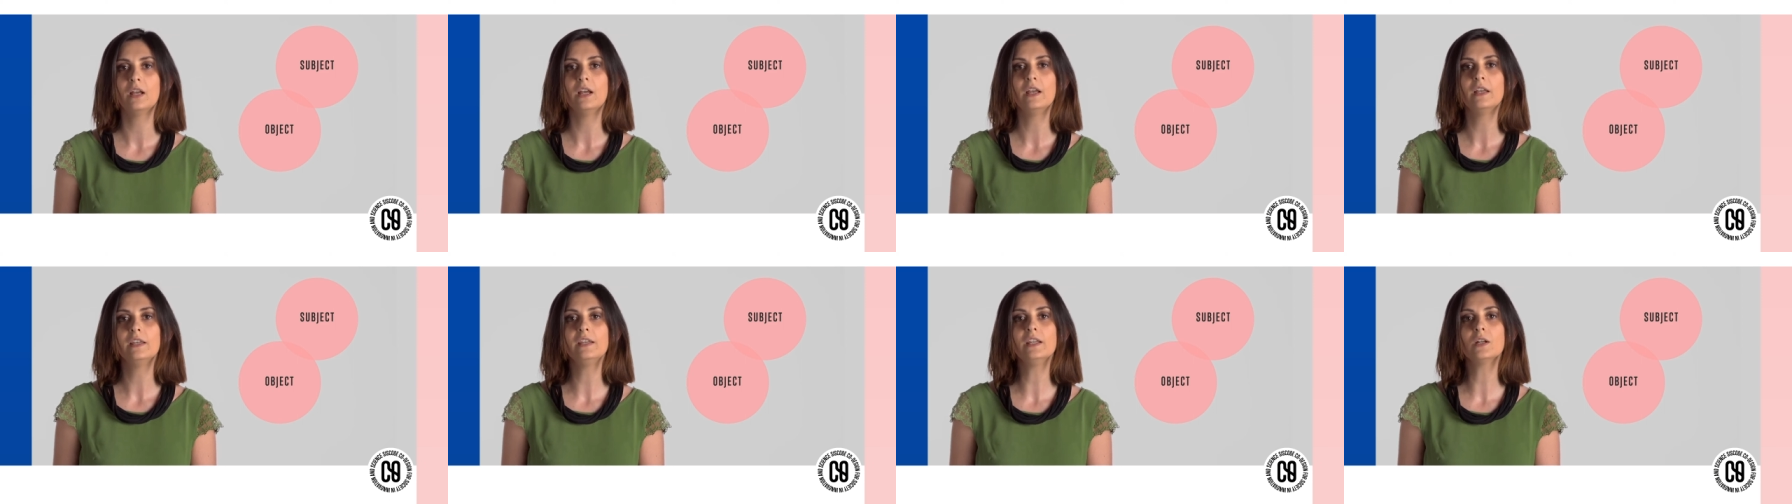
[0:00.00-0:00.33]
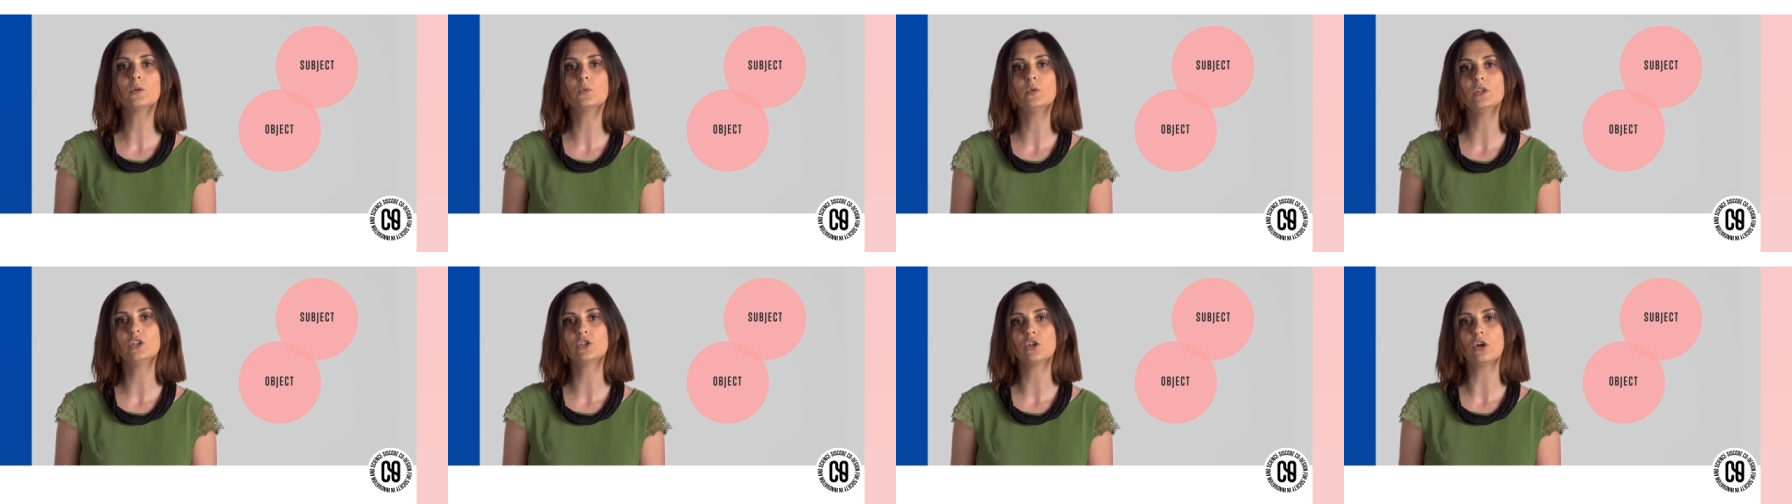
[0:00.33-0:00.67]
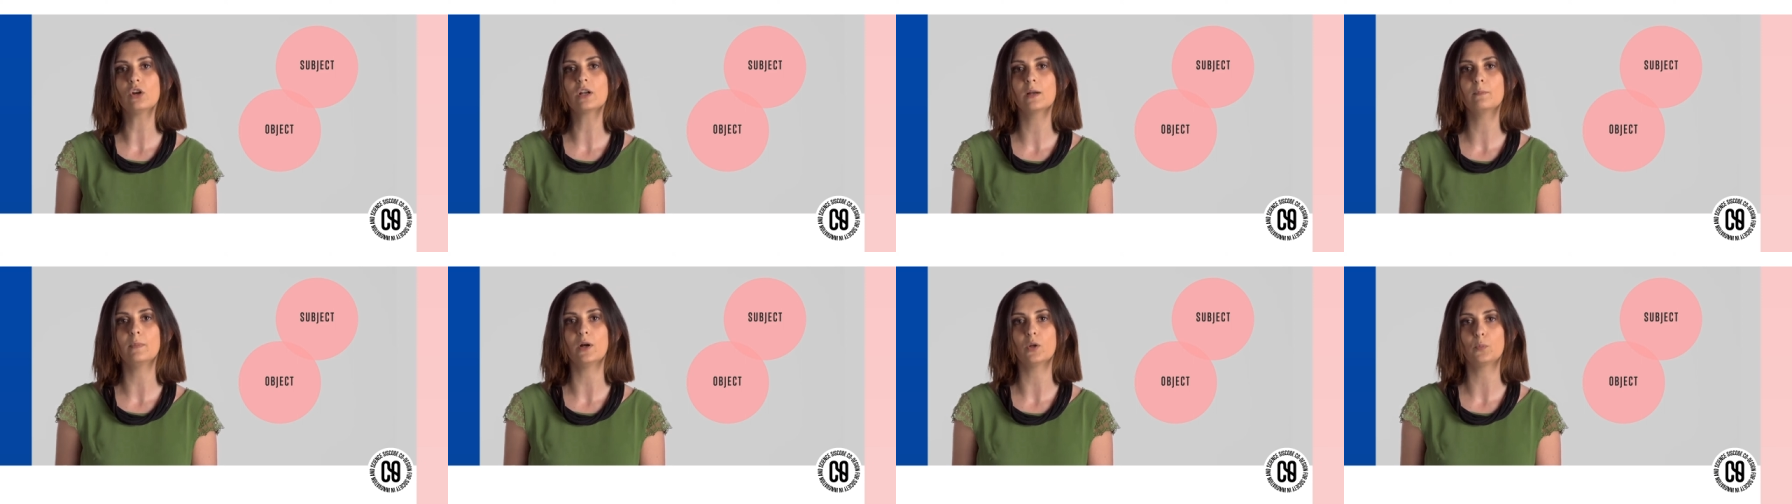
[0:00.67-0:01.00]
Here we
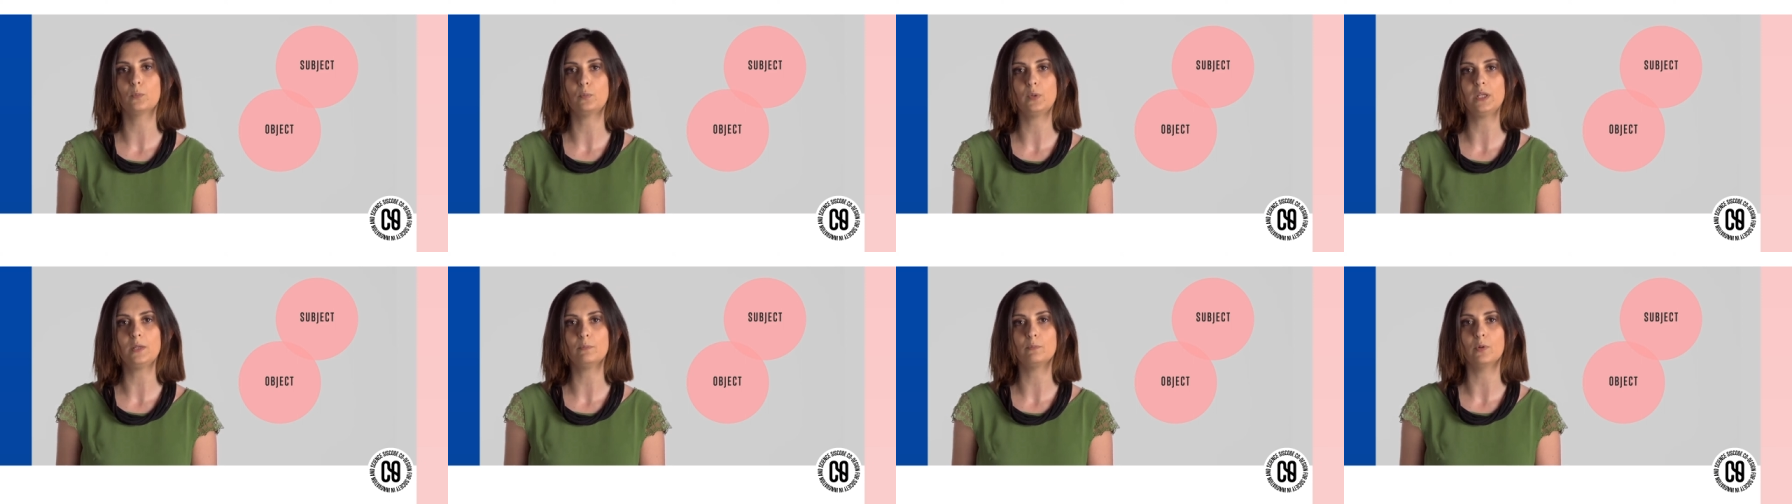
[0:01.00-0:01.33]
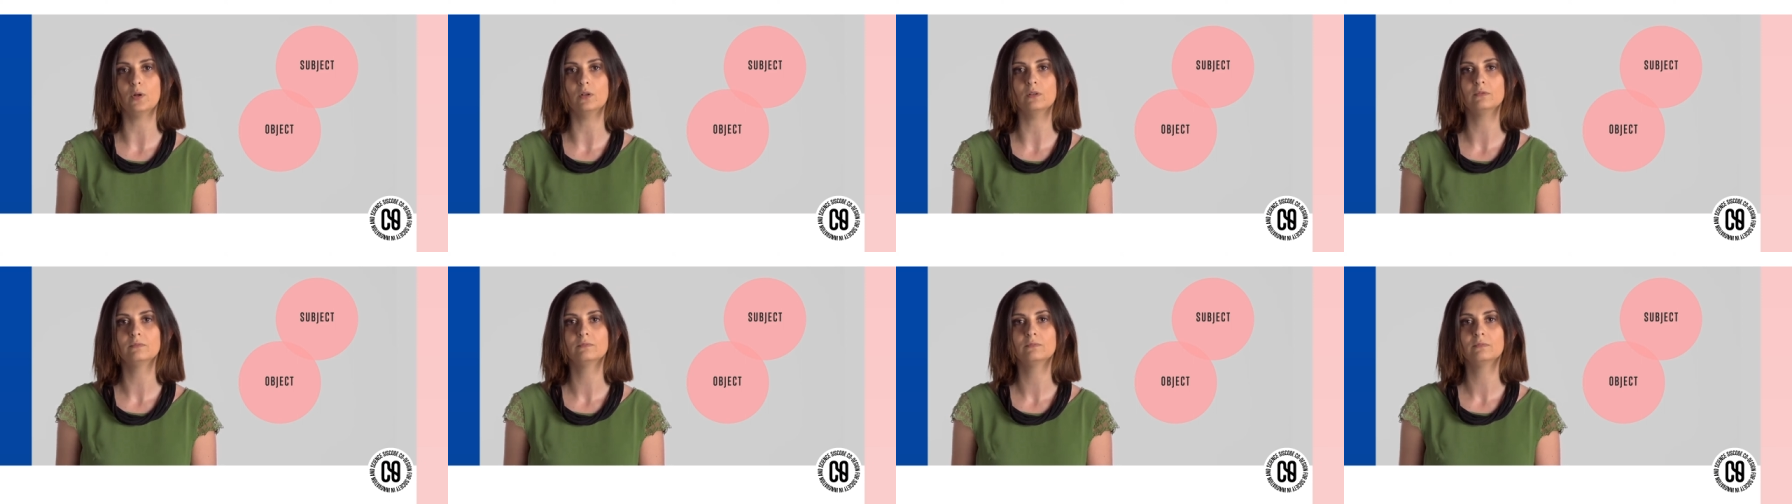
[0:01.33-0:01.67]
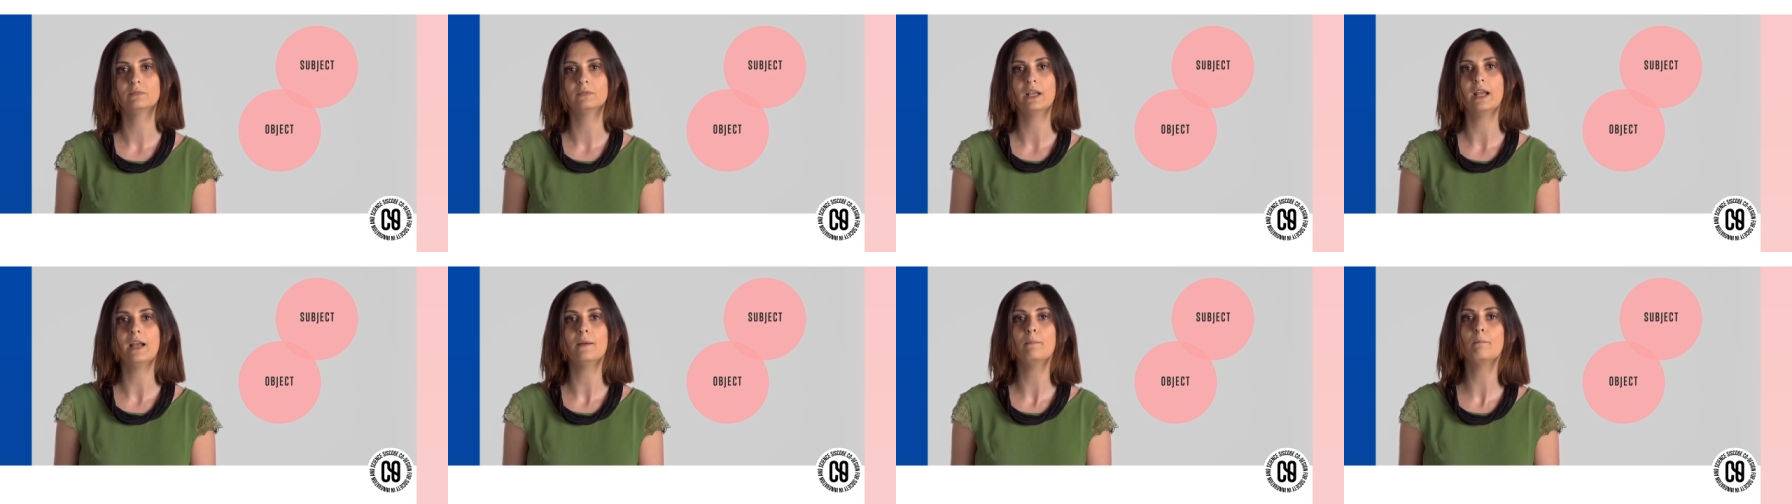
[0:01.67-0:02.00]
talk about people,
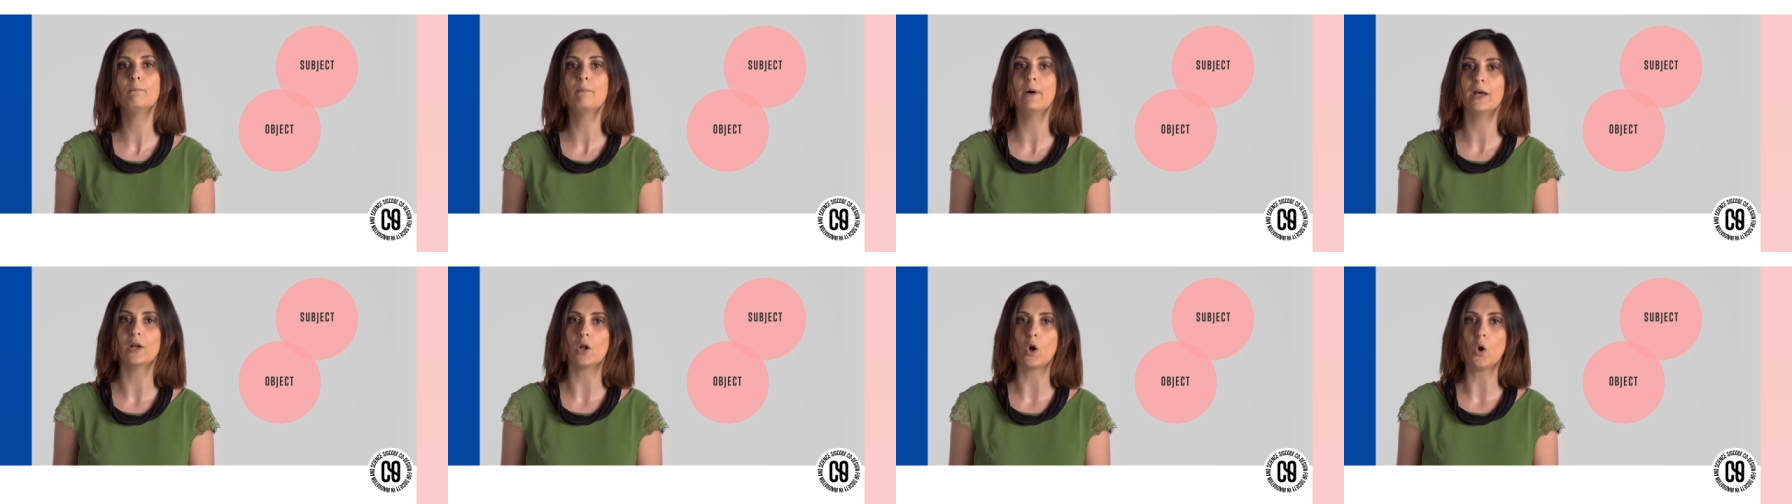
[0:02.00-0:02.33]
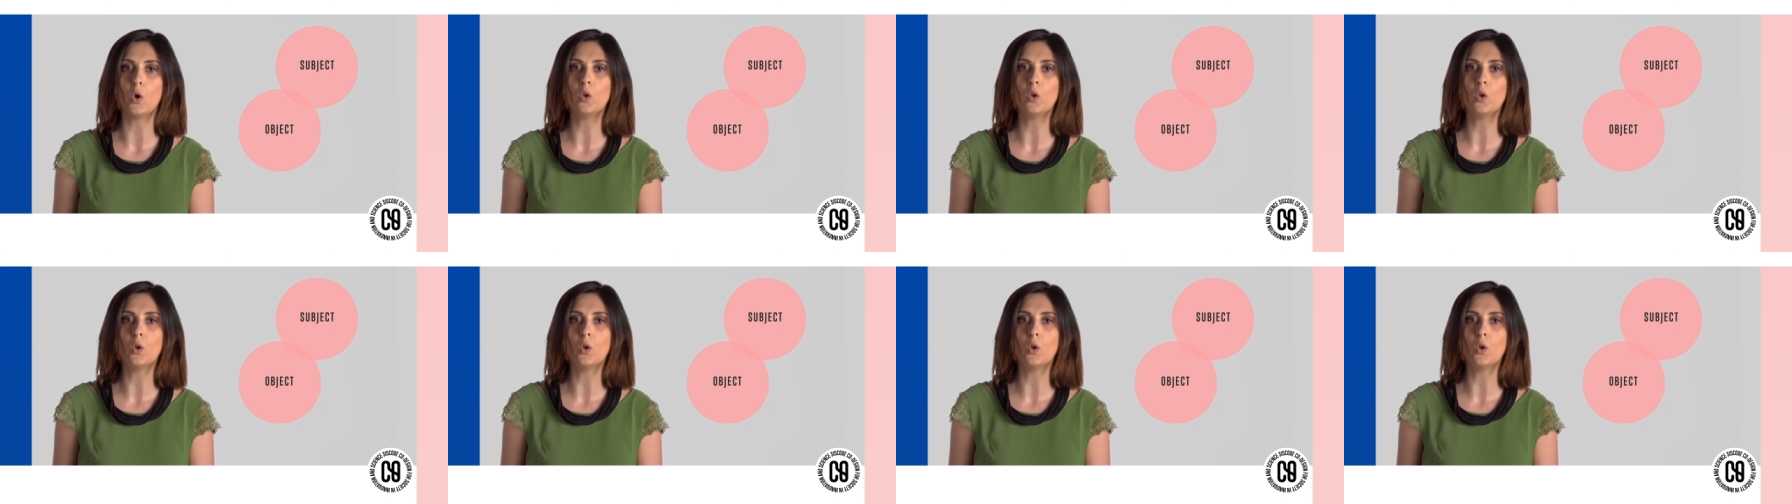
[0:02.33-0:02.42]
but